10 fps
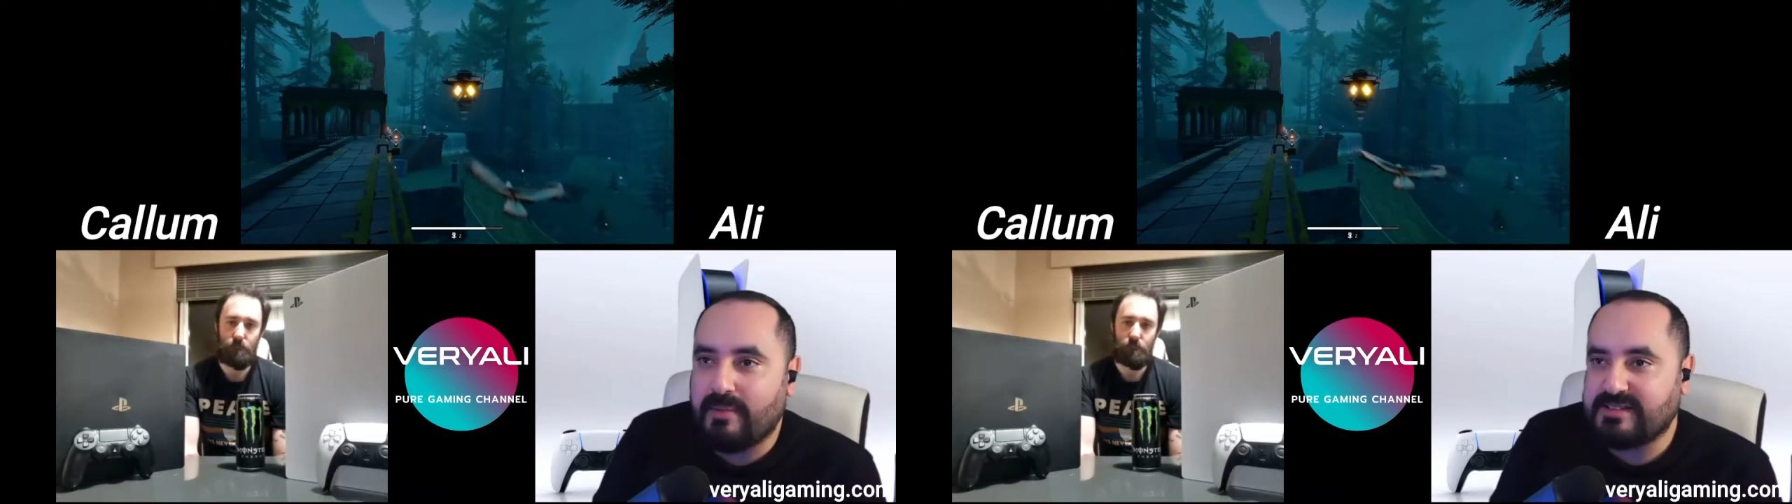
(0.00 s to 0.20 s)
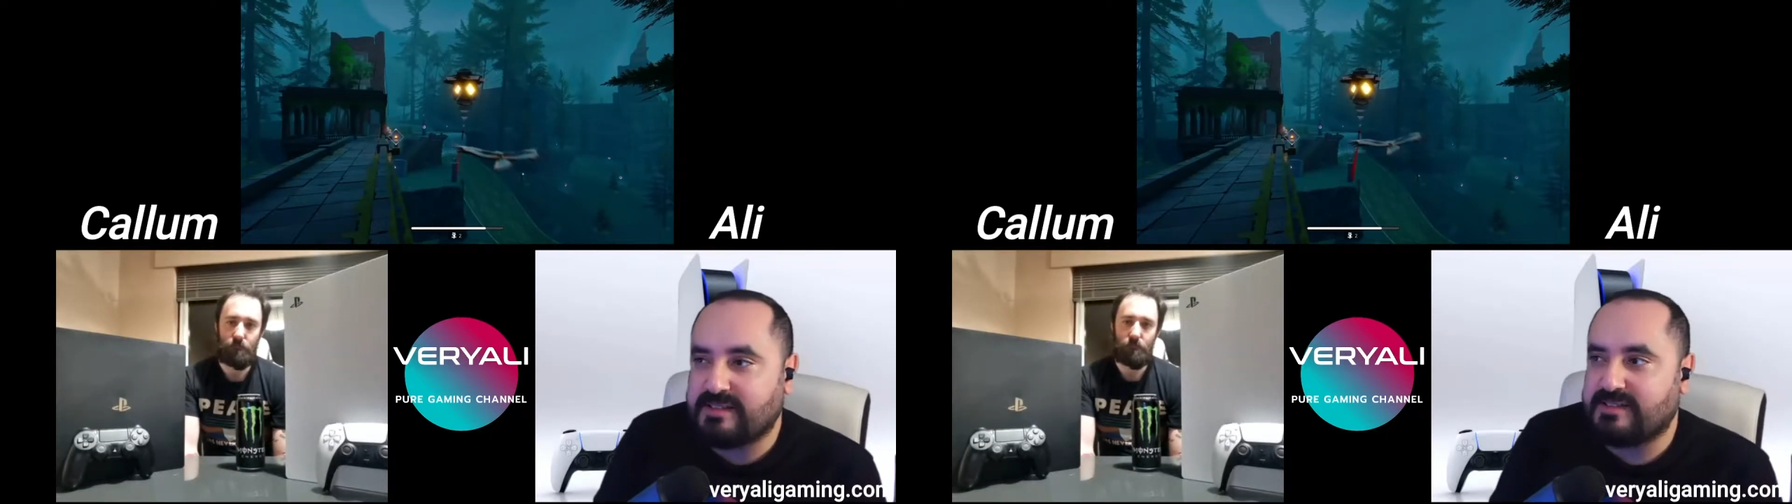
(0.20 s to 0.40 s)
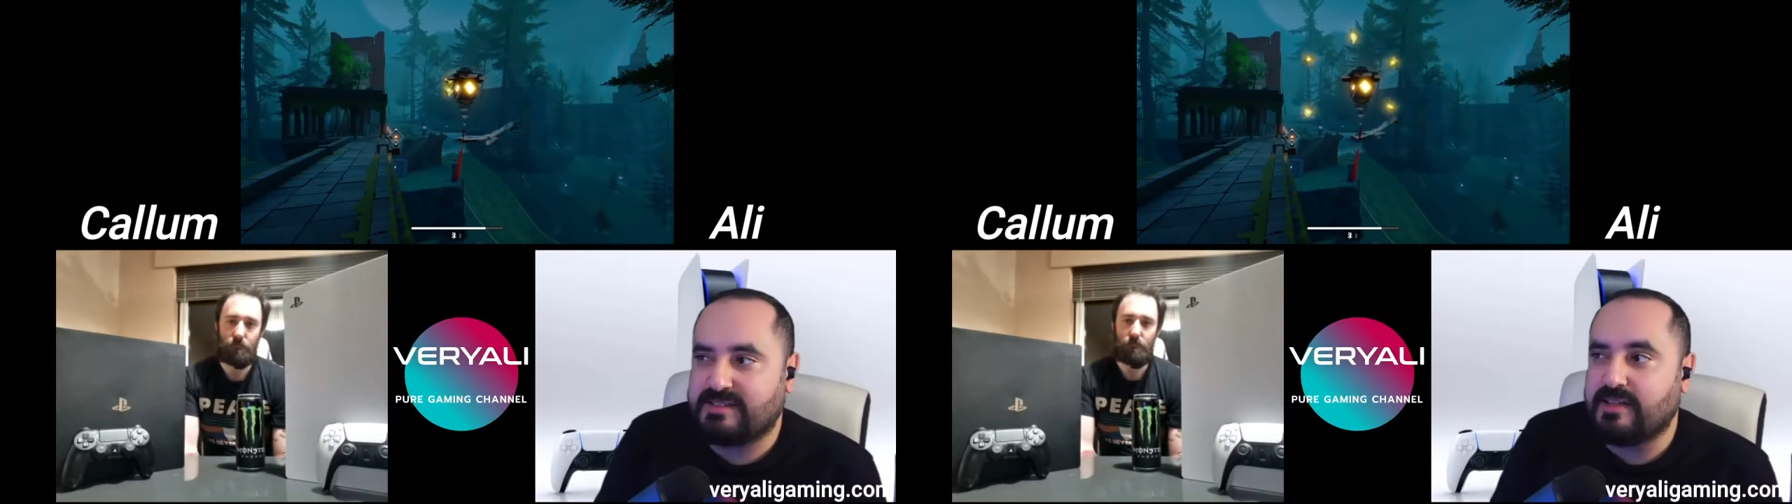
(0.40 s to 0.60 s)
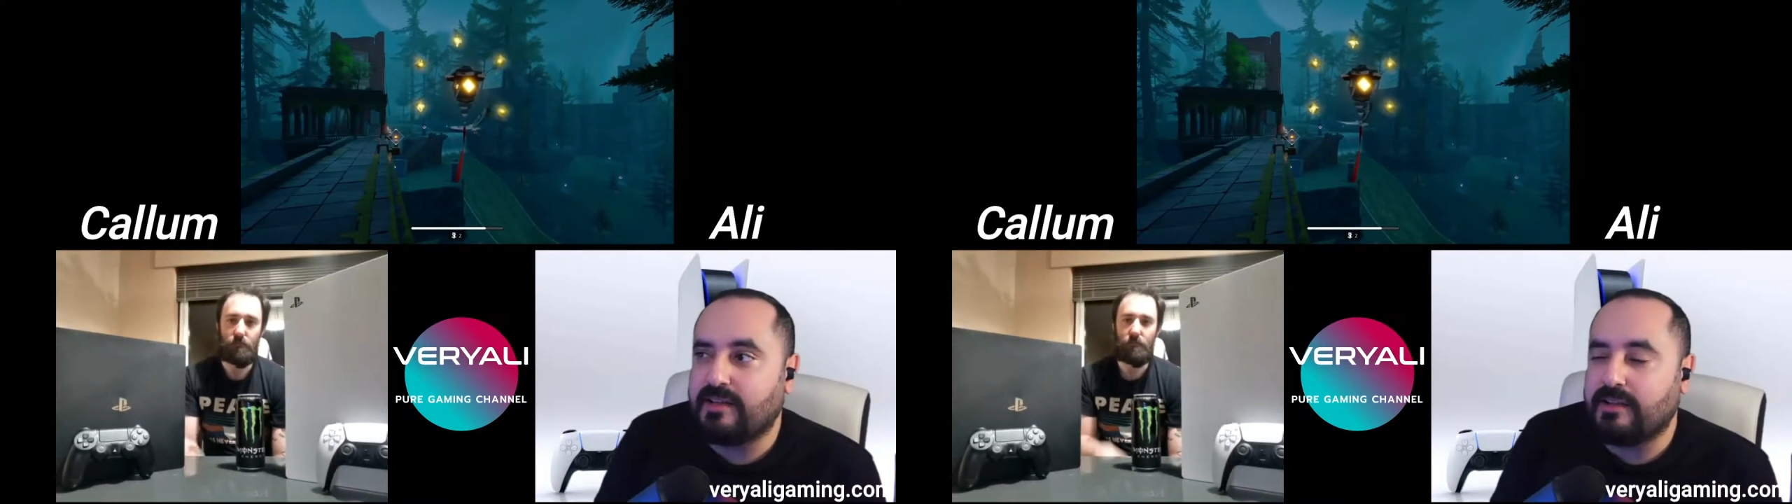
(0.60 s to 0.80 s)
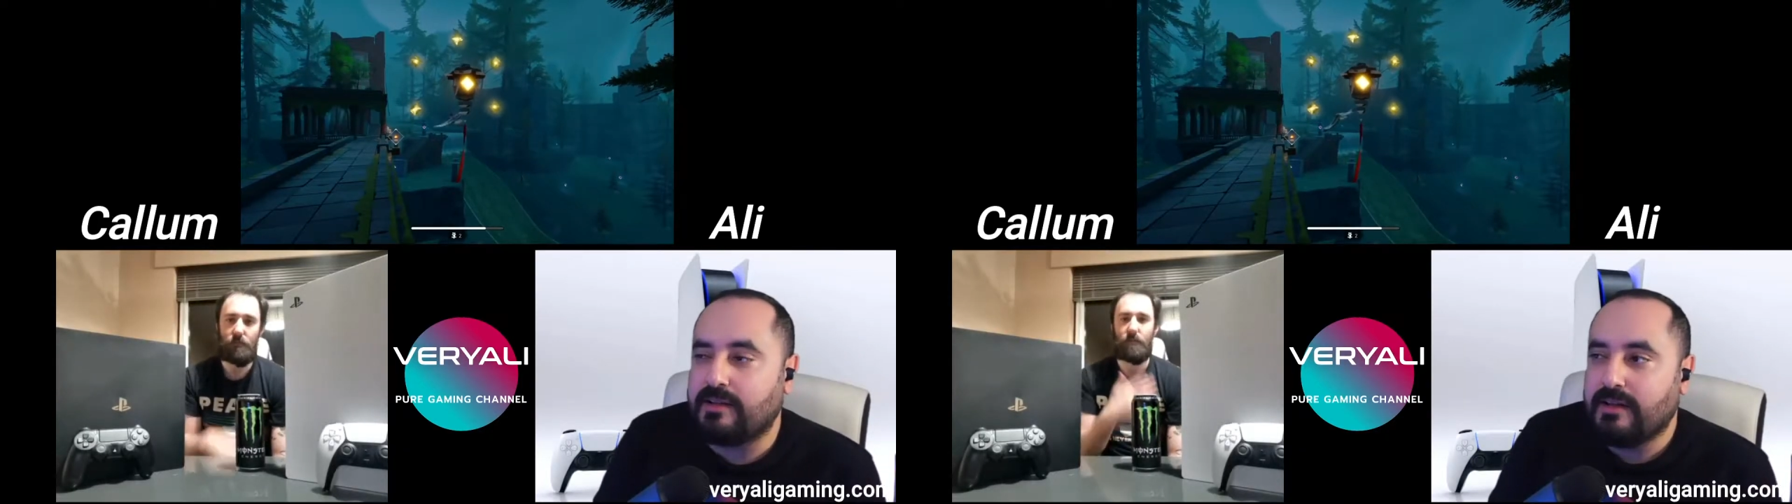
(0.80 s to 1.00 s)
Is it
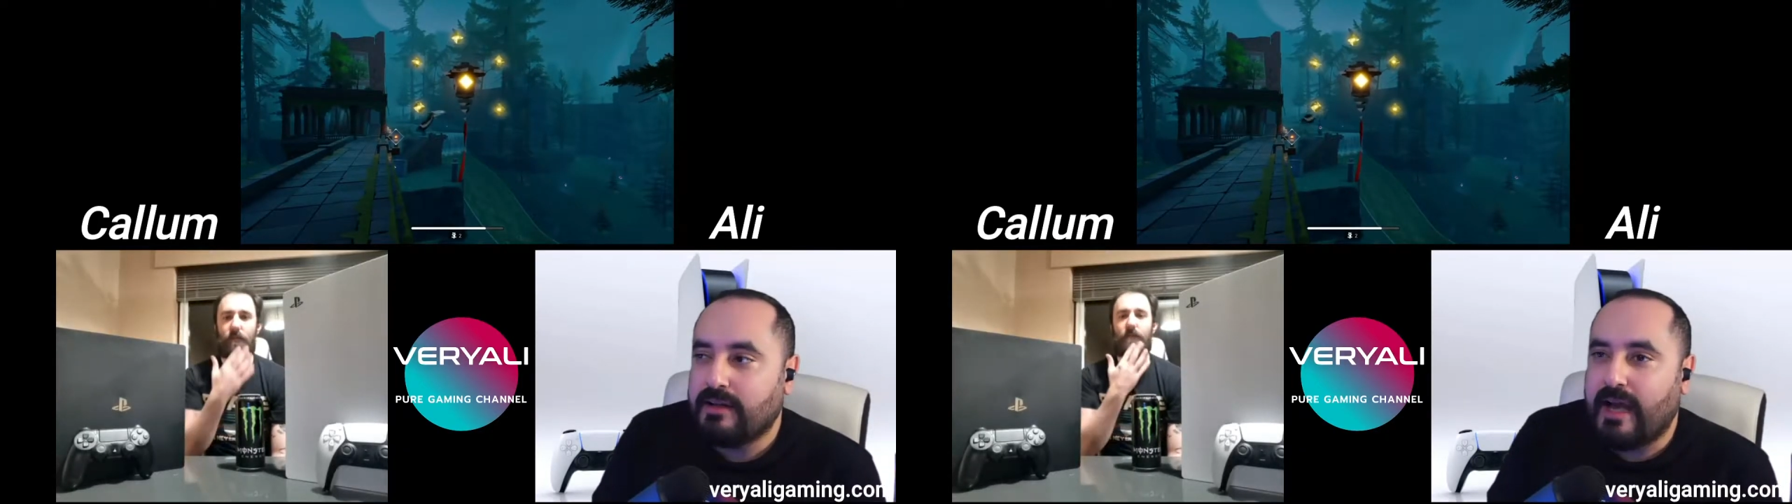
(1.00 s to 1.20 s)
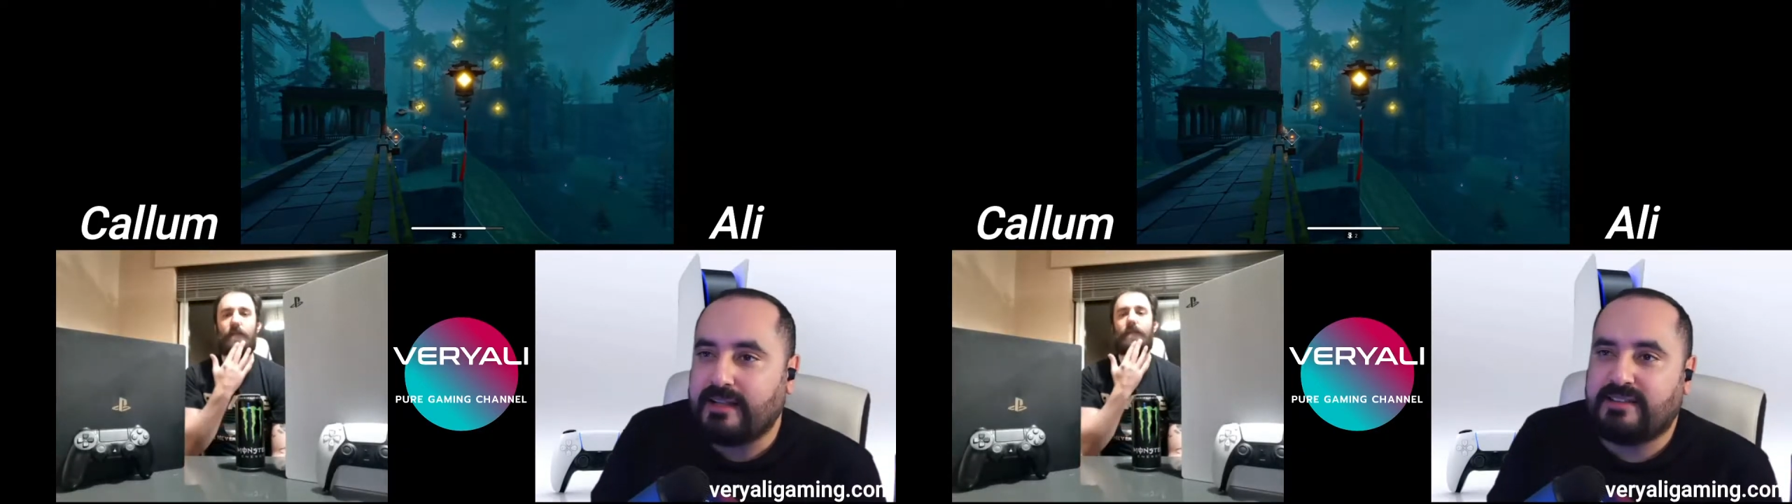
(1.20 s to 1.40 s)
still a